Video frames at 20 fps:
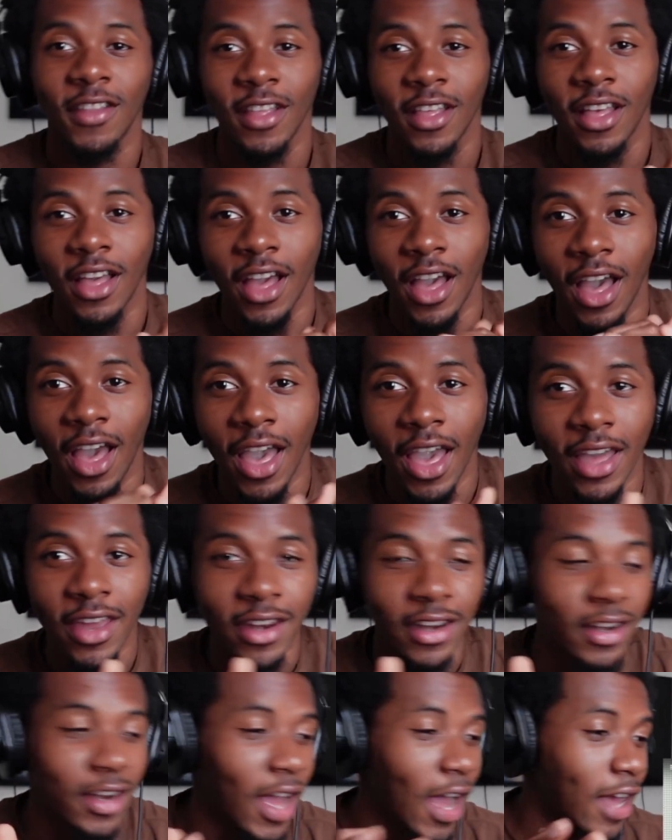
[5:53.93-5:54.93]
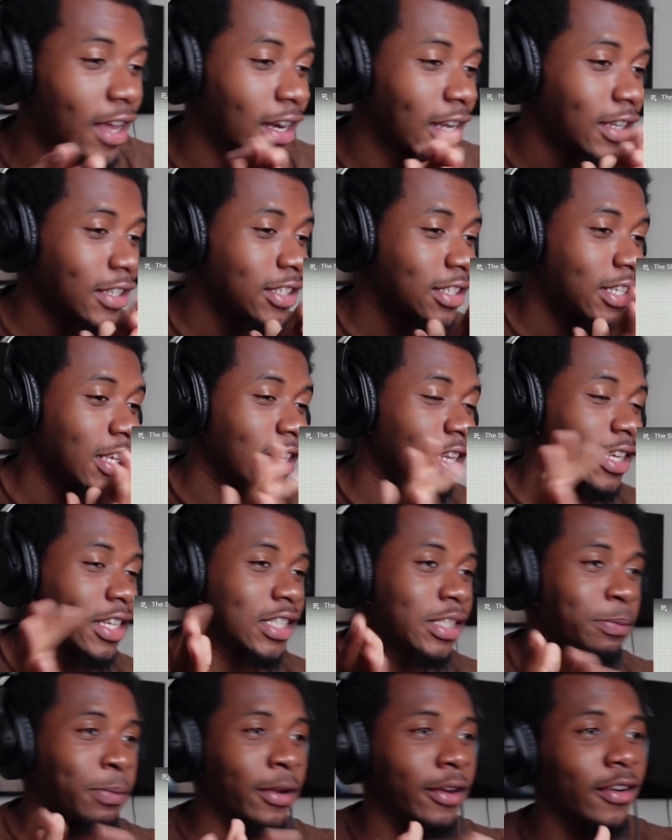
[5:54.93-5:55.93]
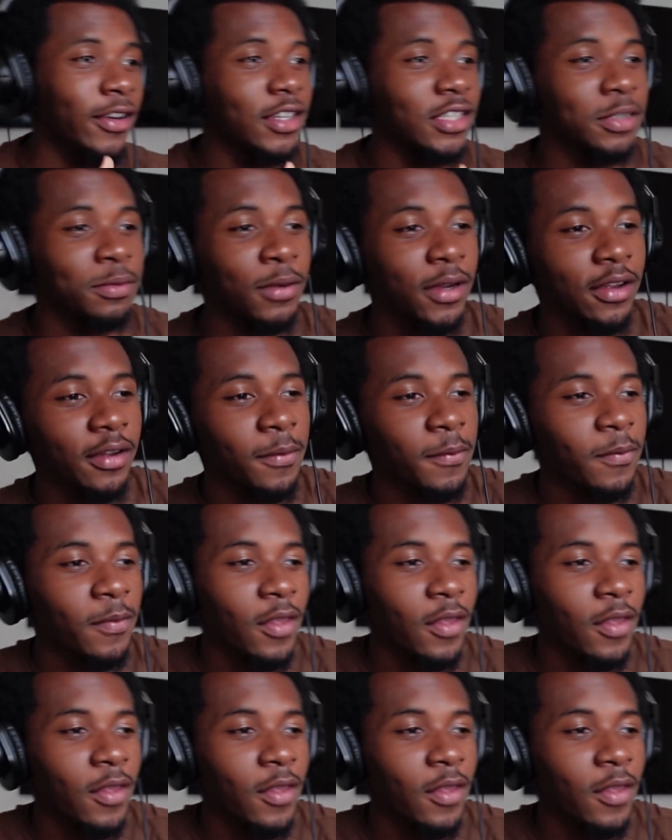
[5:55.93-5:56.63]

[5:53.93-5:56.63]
I had a 9 out of 10 experience, bro.